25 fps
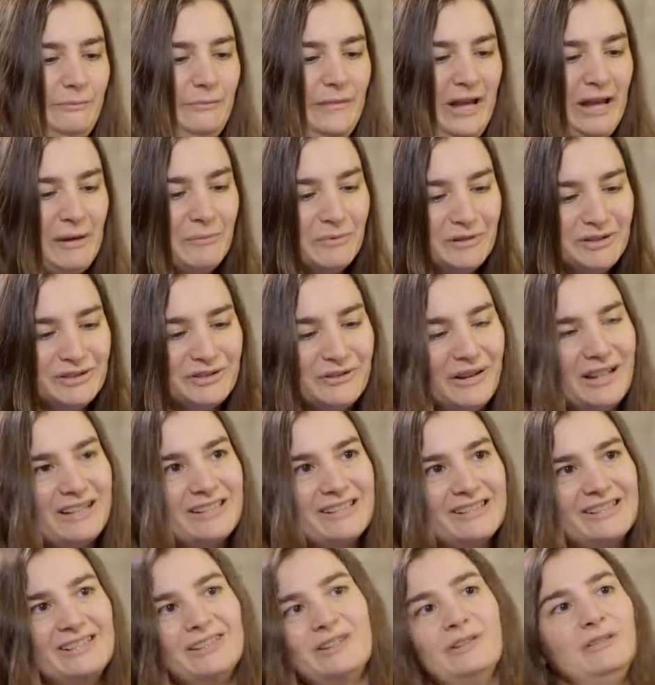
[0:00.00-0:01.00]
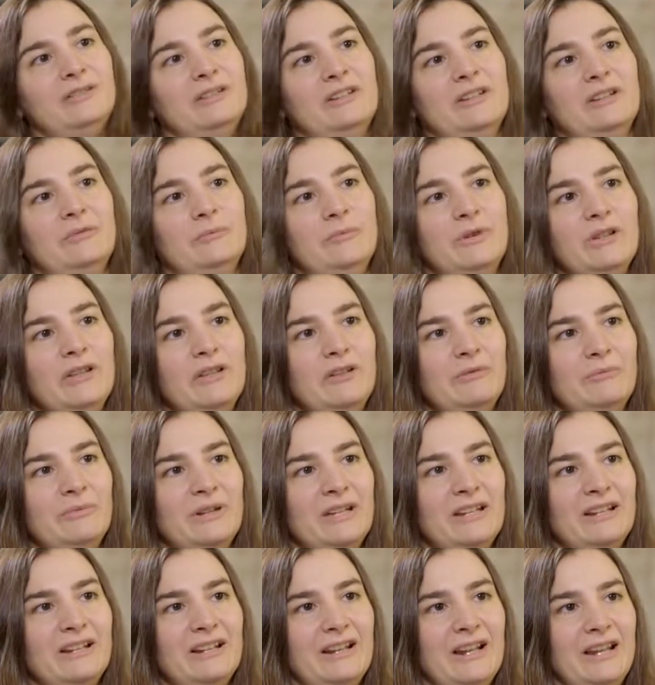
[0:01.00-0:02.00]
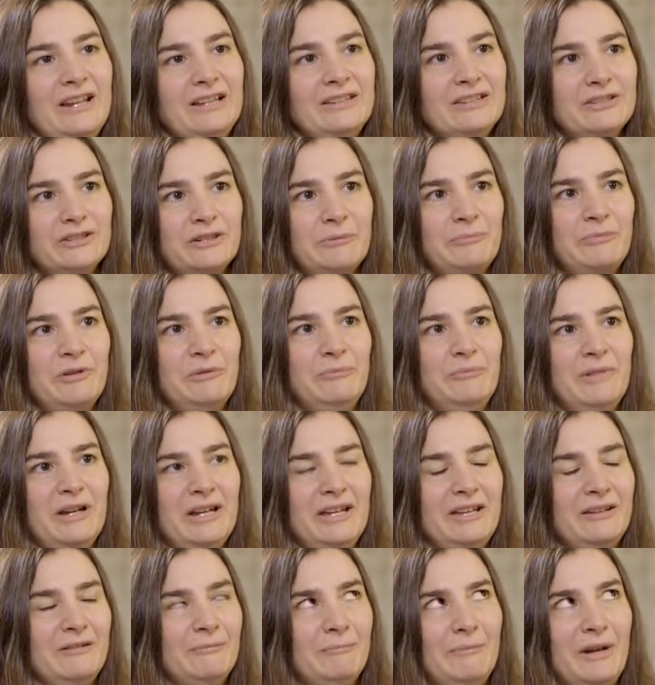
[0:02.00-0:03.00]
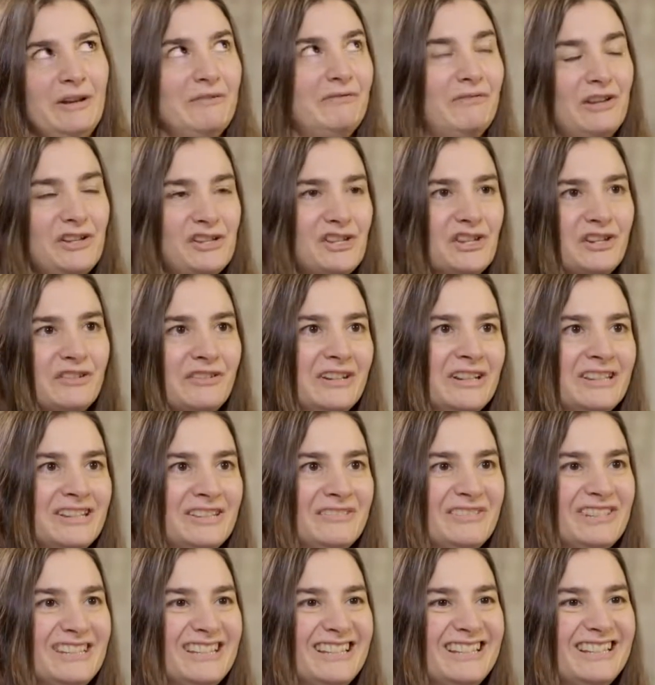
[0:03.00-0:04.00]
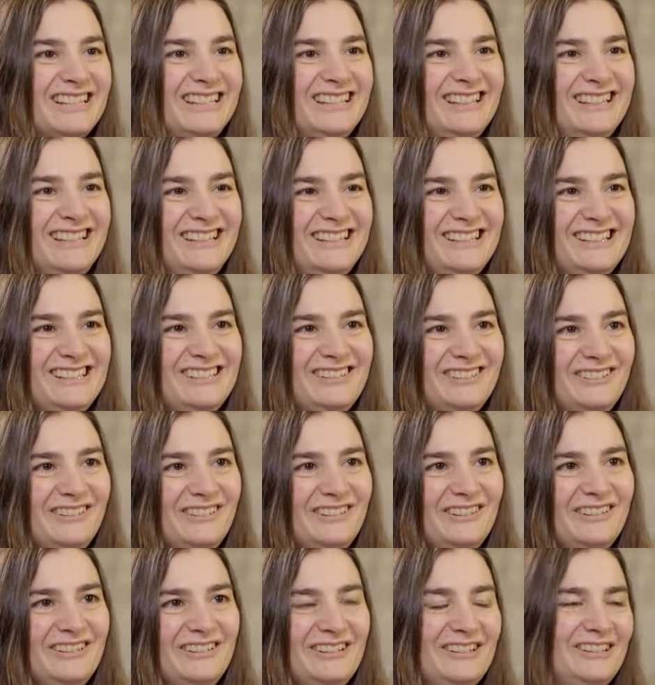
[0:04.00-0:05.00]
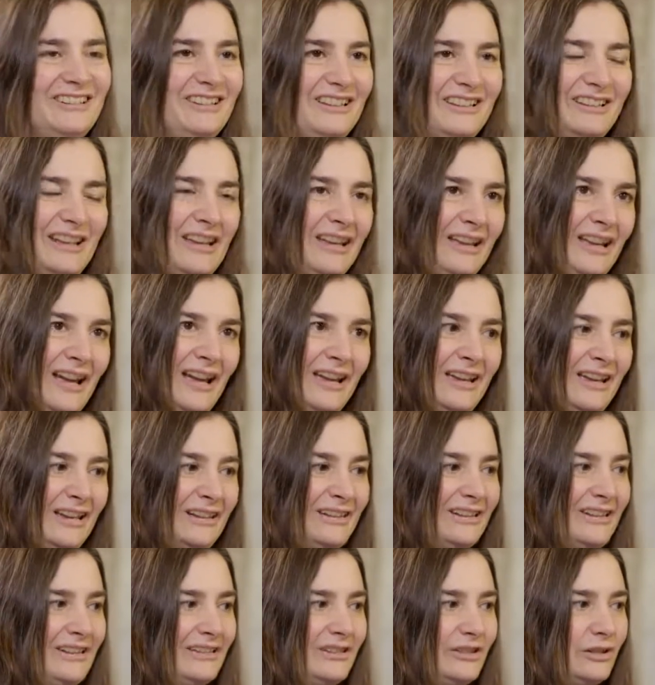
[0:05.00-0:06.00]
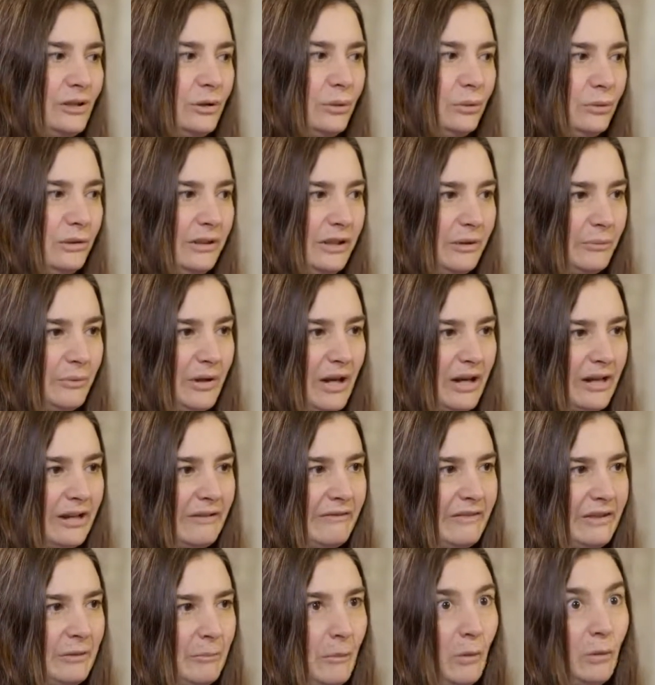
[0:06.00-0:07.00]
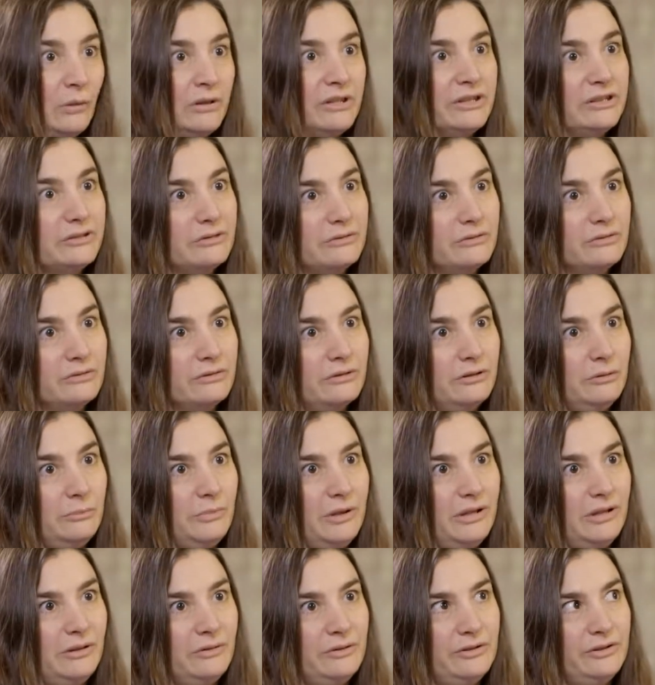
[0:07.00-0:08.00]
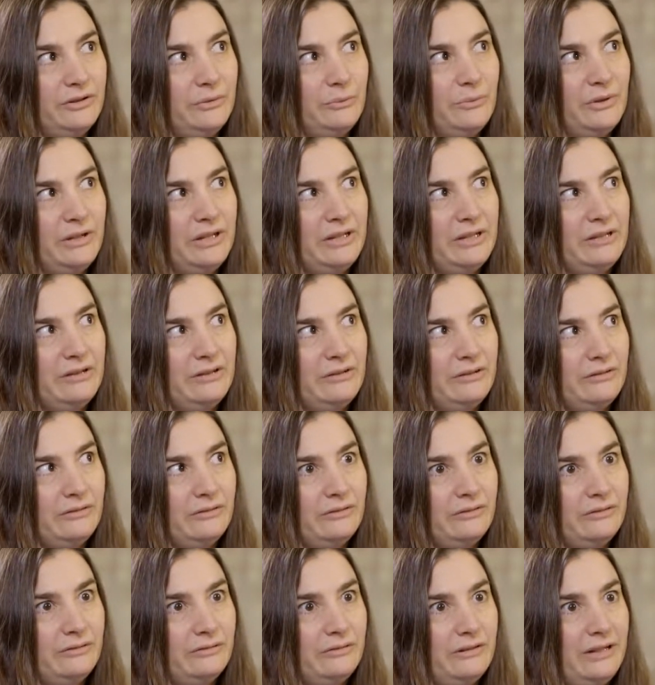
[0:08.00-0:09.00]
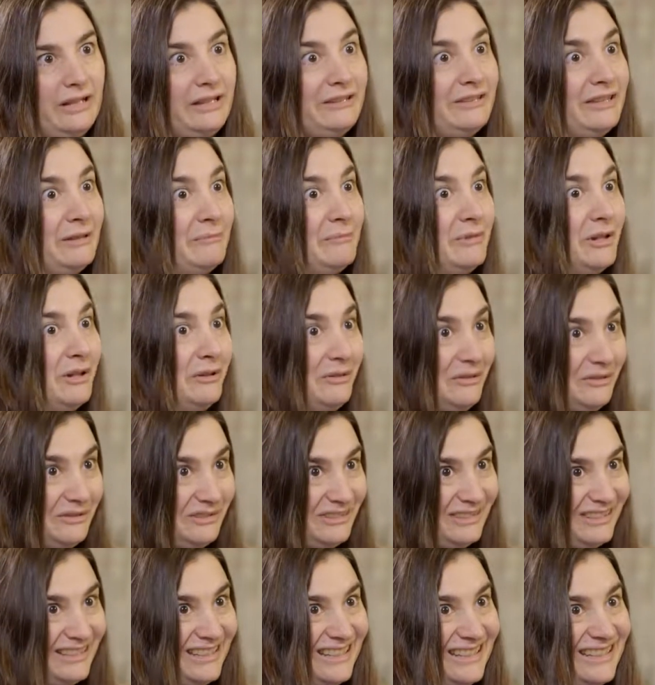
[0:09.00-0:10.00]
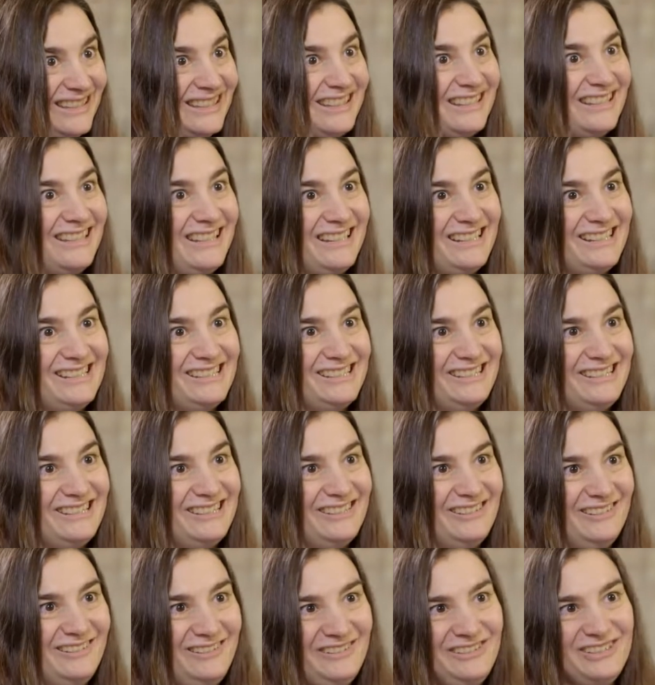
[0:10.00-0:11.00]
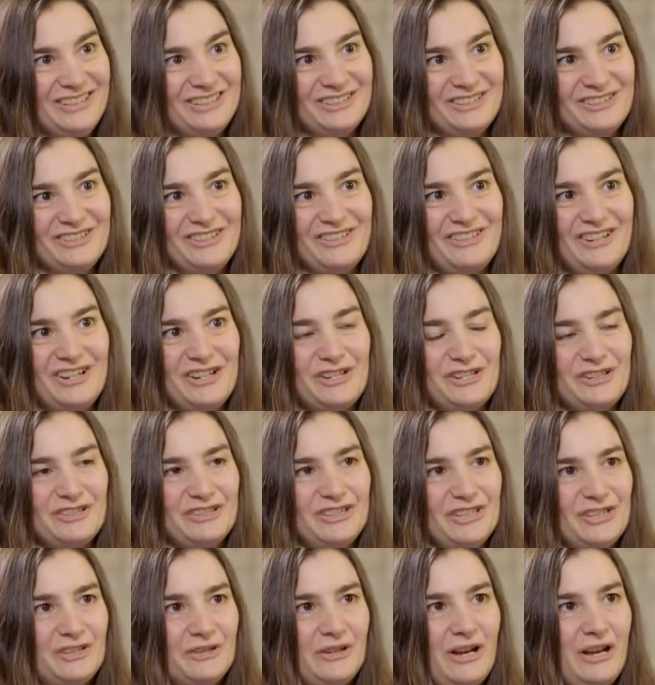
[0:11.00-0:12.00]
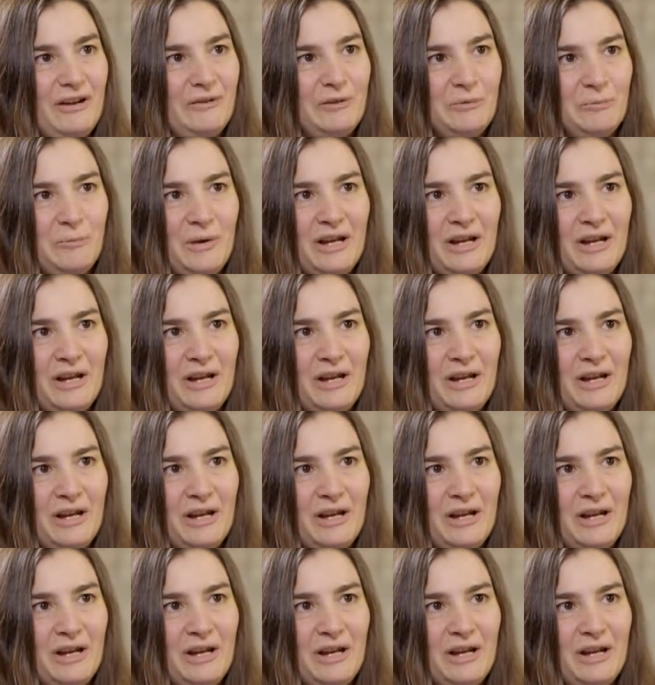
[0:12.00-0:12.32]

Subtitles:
able to access the content without being interrupted by my flashy creativity. So I guess it's cool that we are giving them all this control, but also we need to let them know that there is all these considerations they should have in